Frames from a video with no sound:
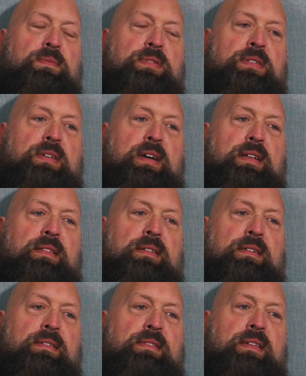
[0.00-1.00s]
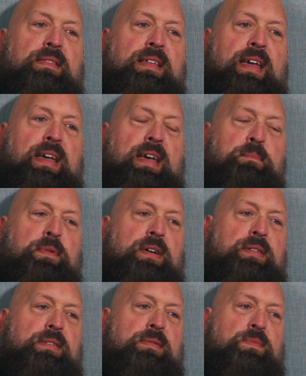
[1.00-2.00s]
was kind of the thing, and
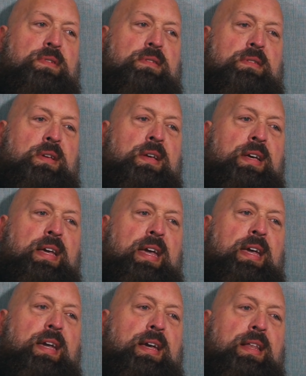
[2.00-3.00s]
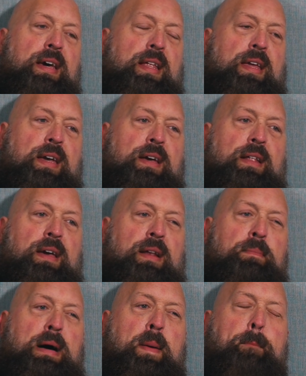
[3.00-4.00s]
plus it was in Connecticut at
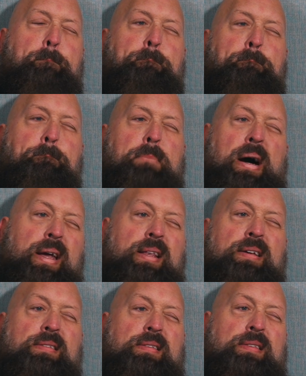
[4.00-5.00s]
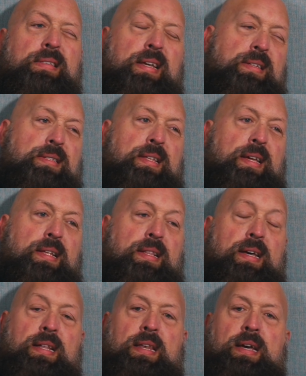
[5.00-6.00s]
about minus 16
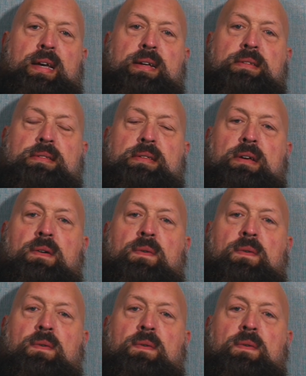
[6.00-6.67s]
that day. So,